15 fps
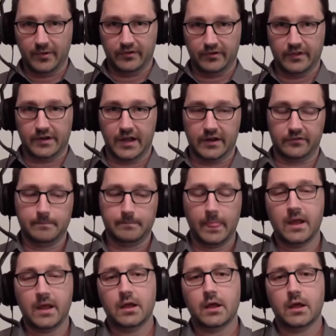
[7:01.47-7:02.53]
the case.
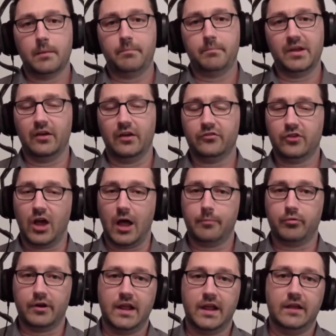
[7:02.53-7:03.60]
Because
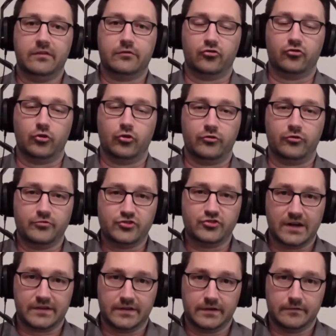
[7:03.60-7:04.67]
copyright cases are so
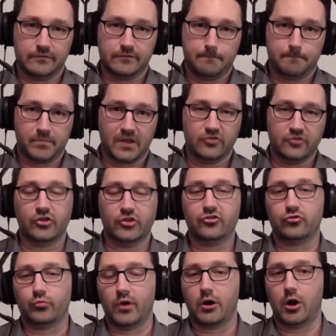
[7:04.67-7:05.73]
subjective, judges
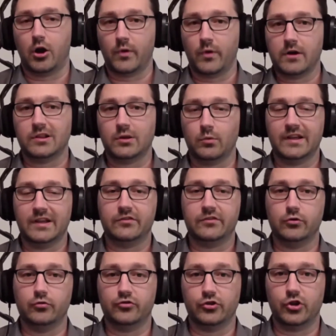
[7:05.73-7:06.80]
are rarely willing
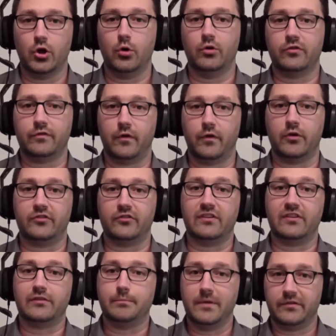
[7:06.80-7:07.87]
to go as far as
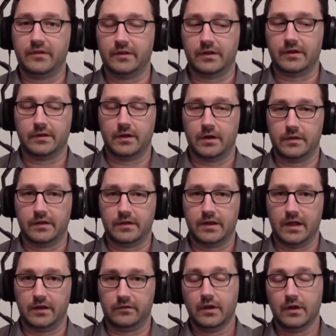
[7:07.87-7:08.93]
dismissing the
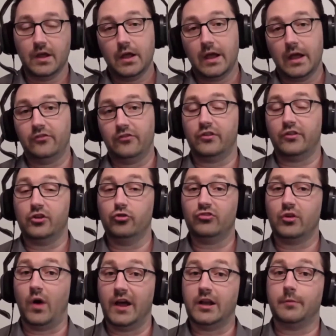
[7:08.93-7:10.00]
case, and so they usually
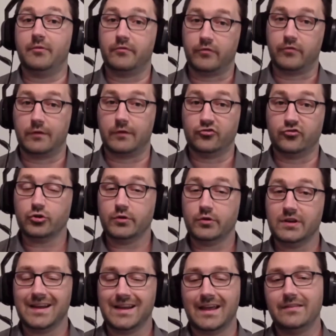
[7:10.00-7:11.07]
wind up in front of a
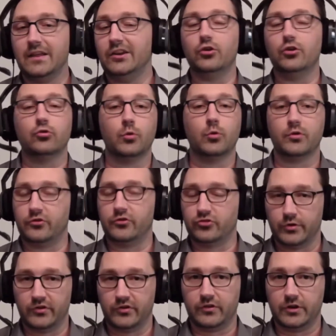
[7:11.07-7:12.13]
jury, and then you don't know what the
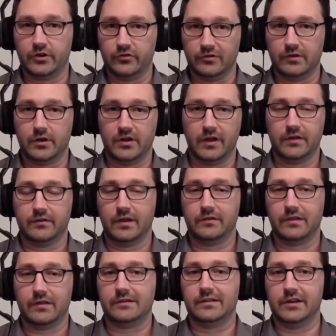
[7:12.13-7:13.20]
jury is
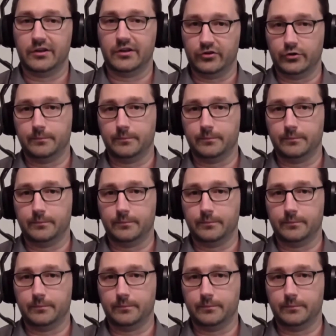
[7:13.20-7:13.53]
likely to do.